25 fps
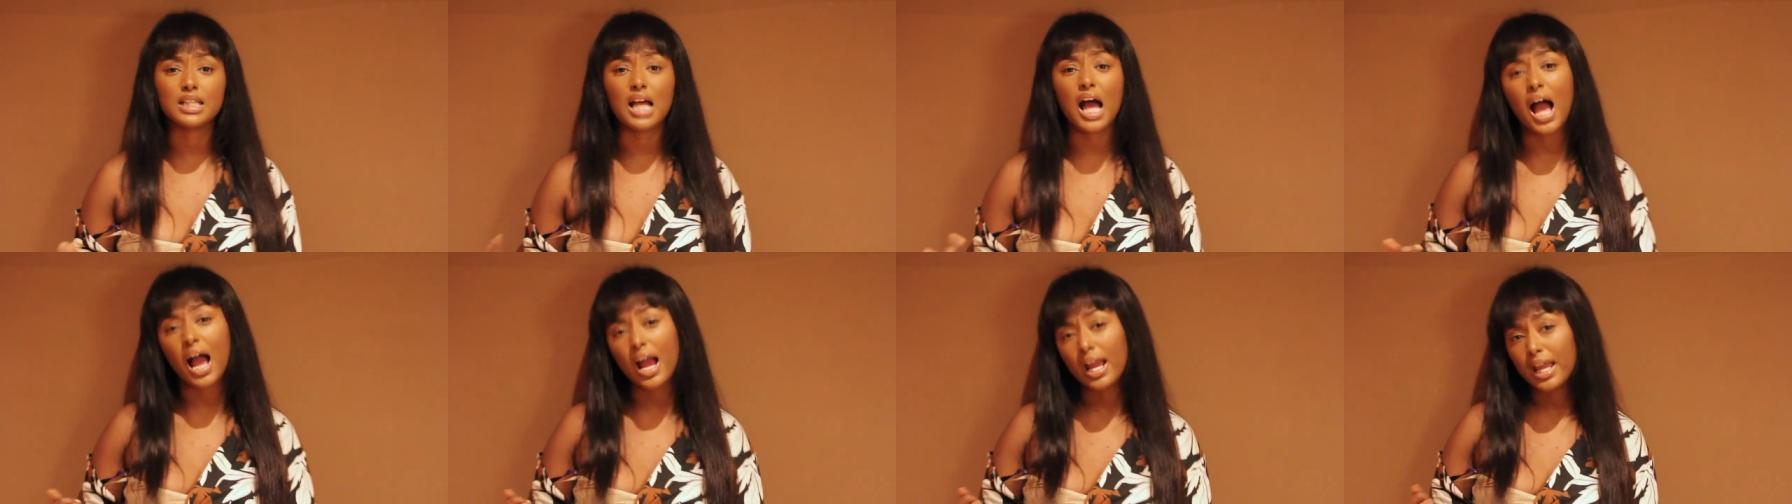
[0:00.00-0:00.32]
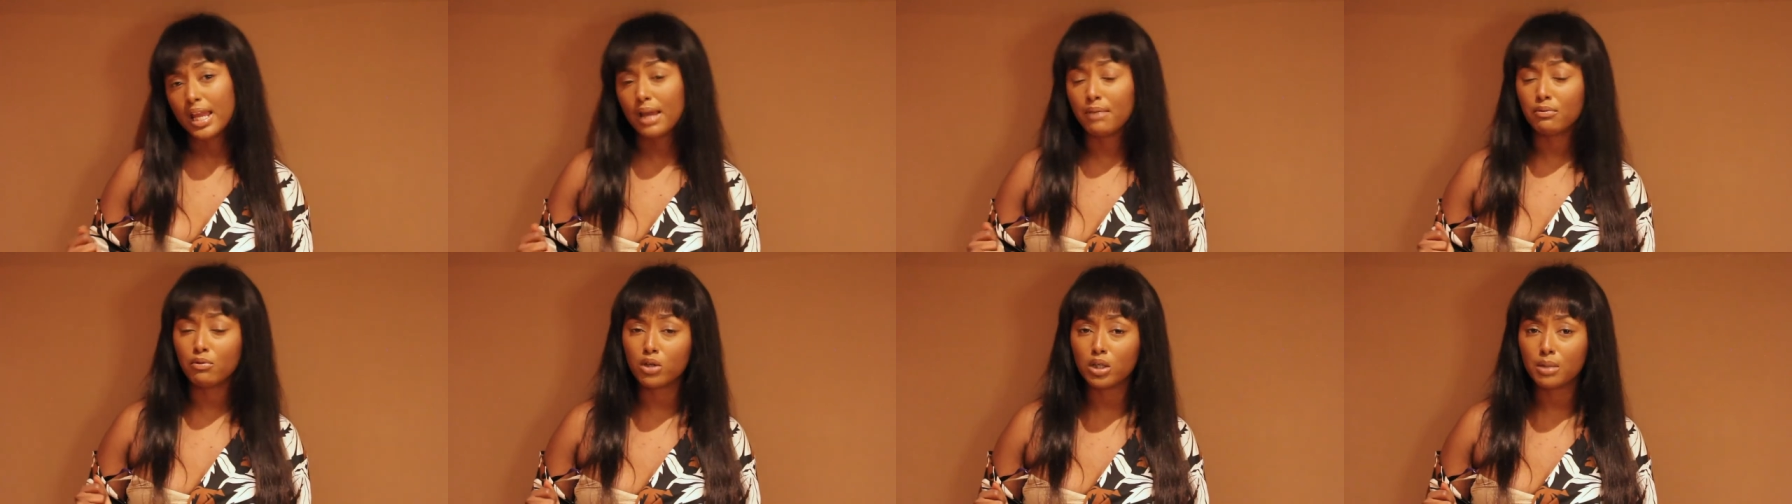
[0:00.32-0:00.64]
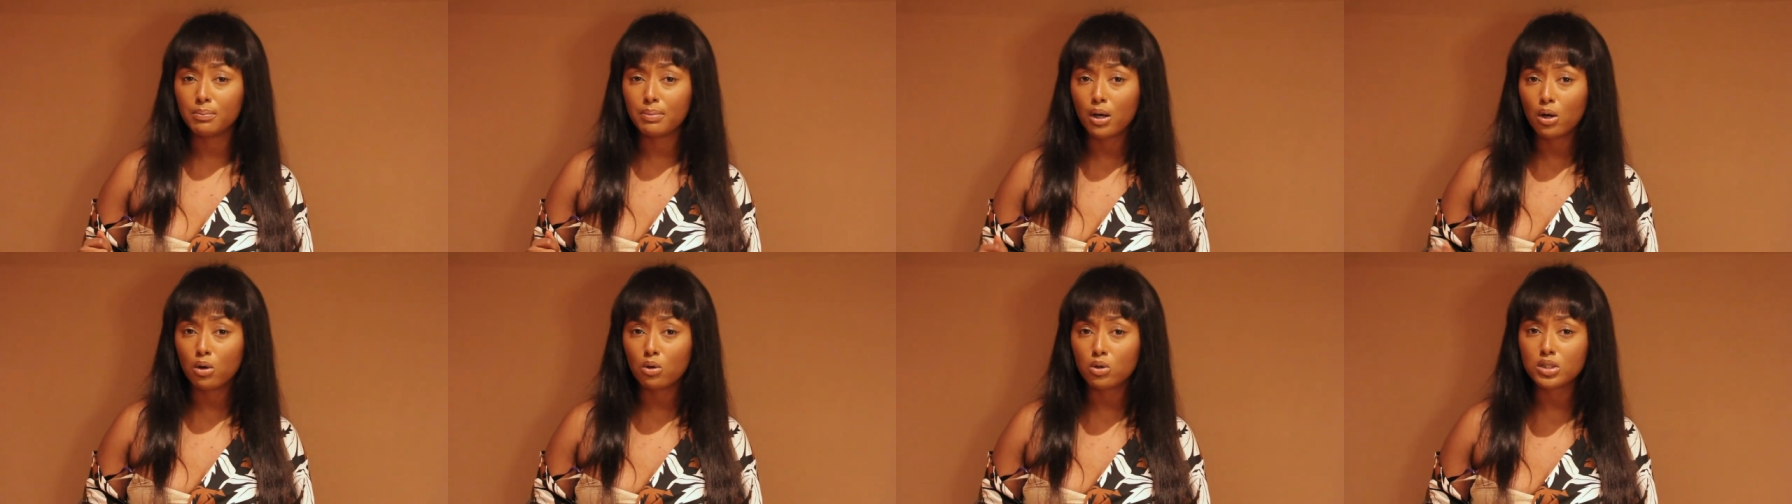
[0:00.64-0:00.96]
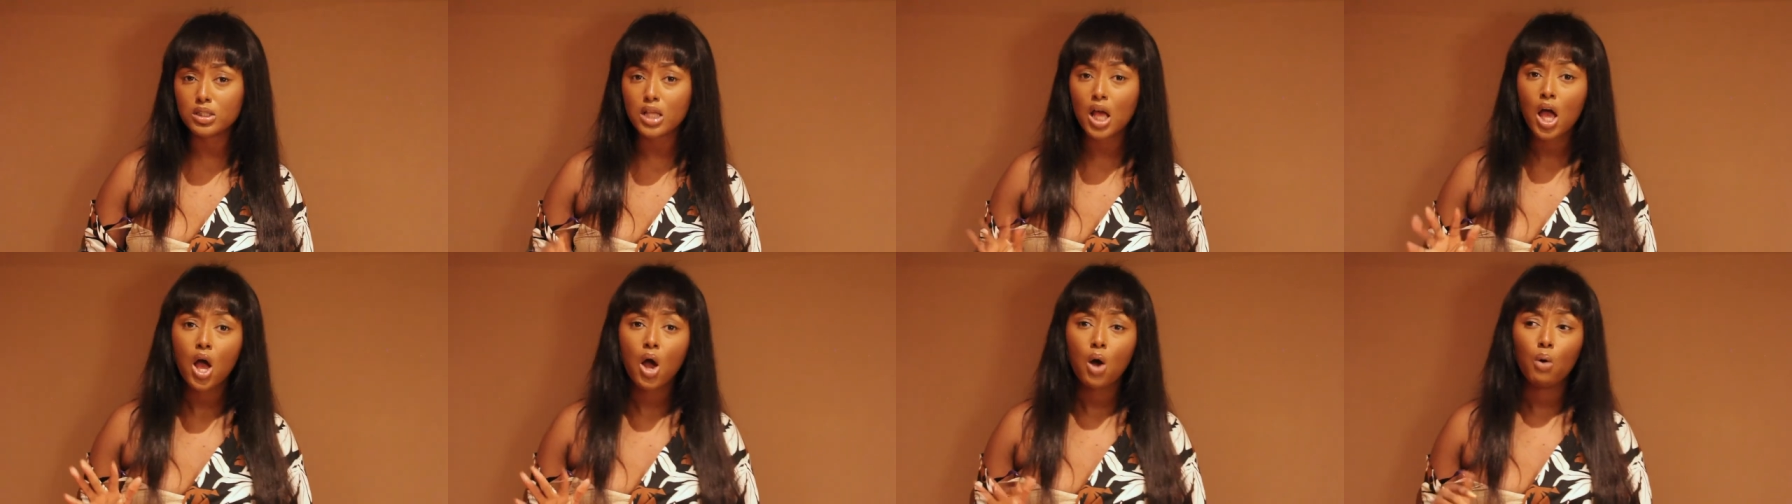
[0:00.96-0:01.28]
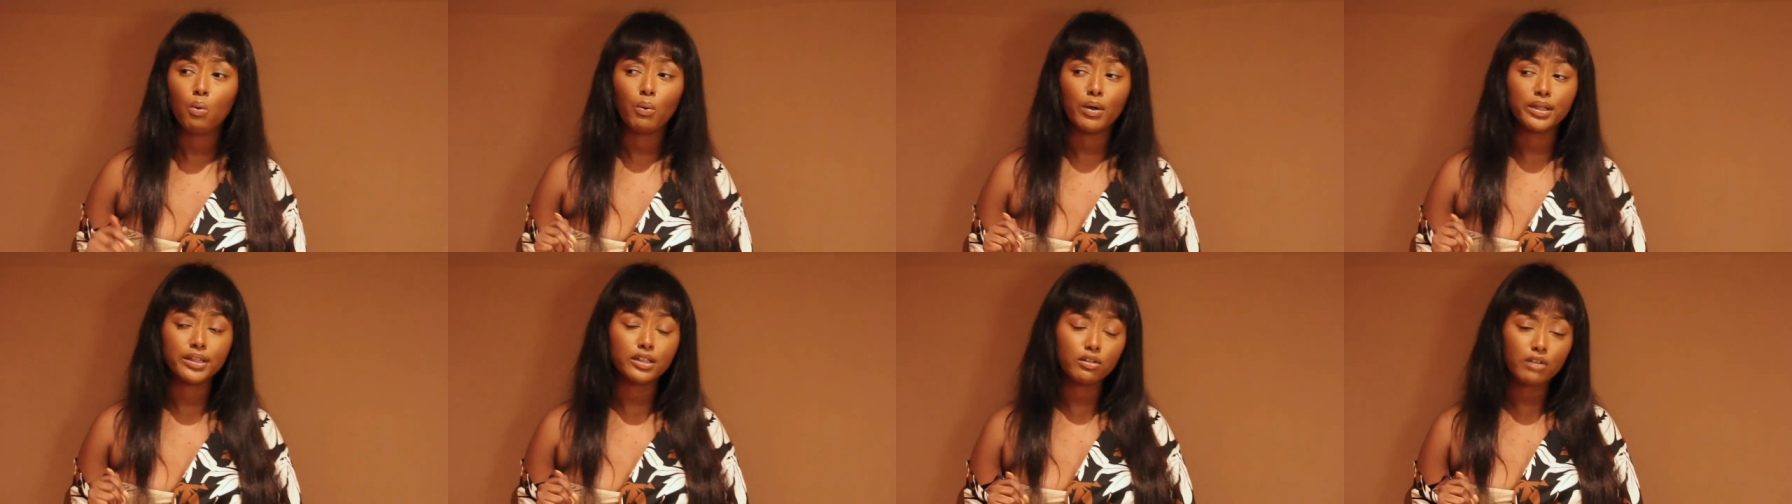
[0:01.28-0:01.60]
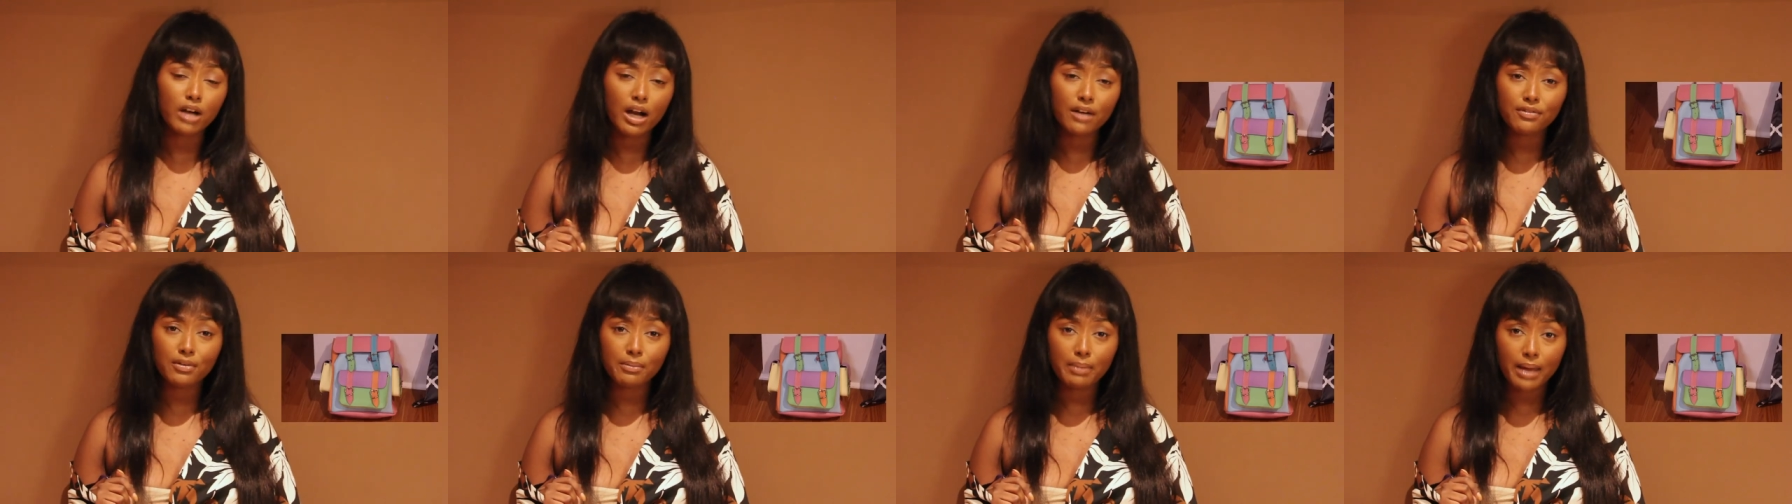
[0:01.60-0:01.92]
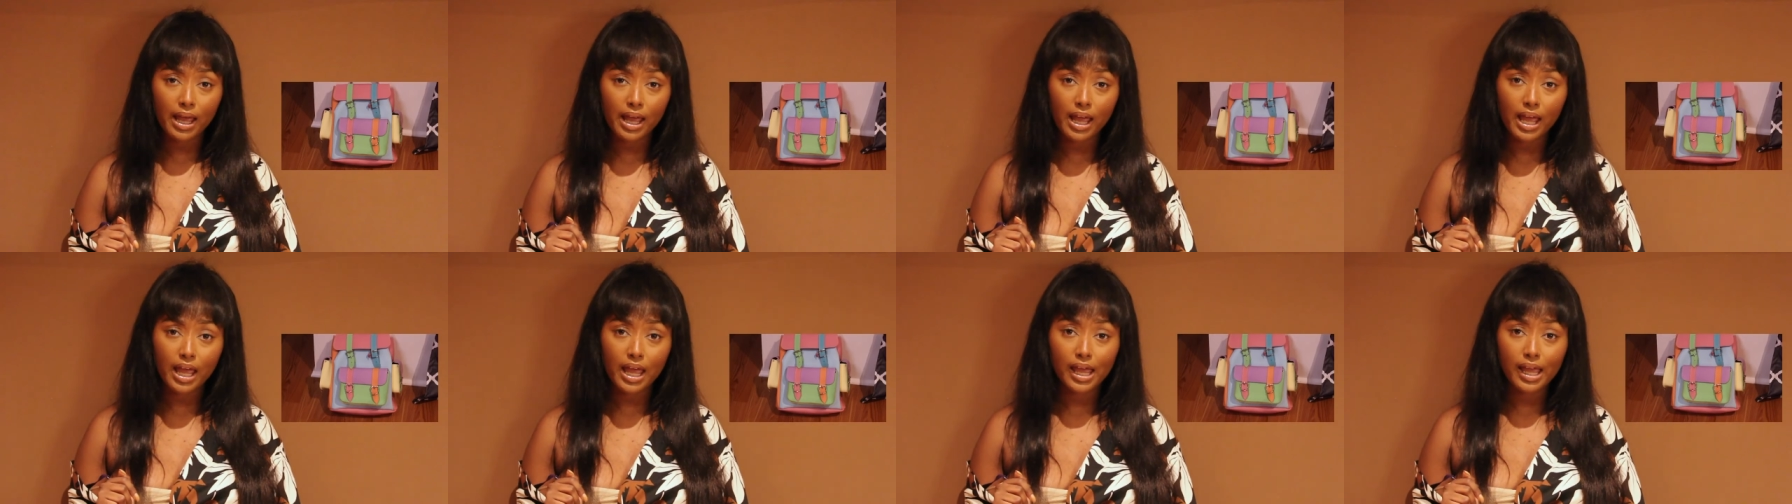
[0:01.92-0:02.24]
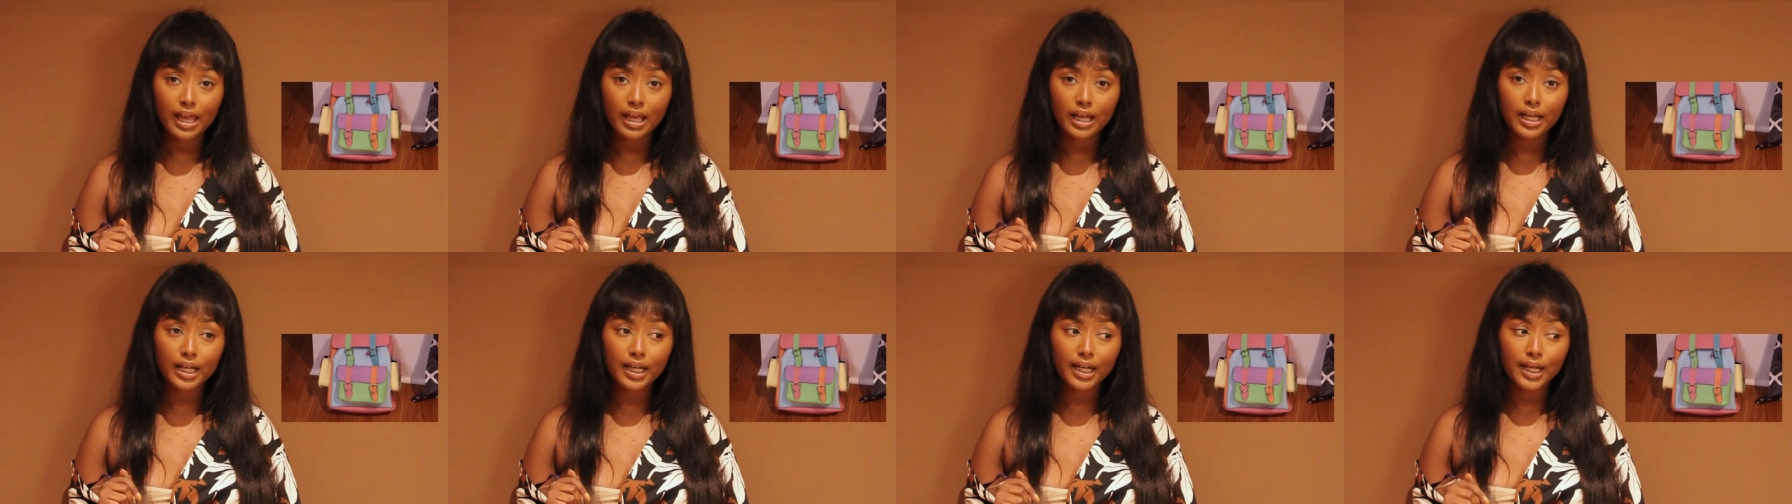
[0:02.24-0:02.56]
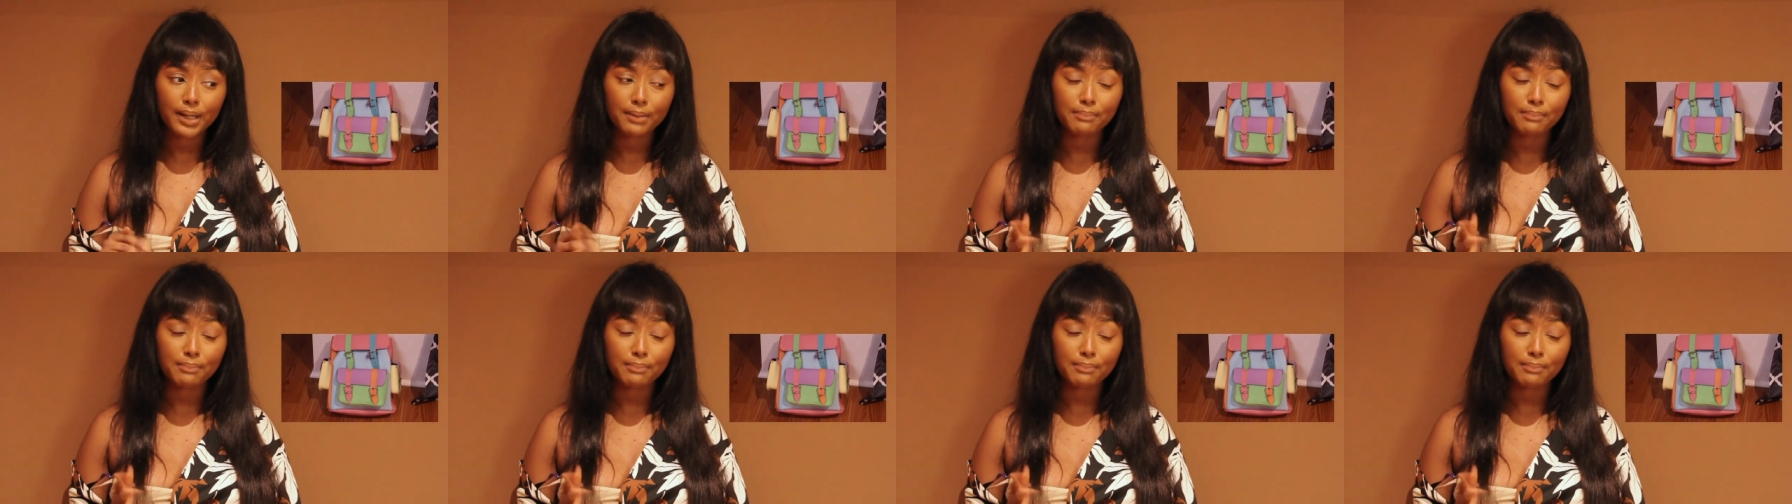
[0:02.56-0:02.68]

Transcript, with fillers: I am going to post with the graphic bag,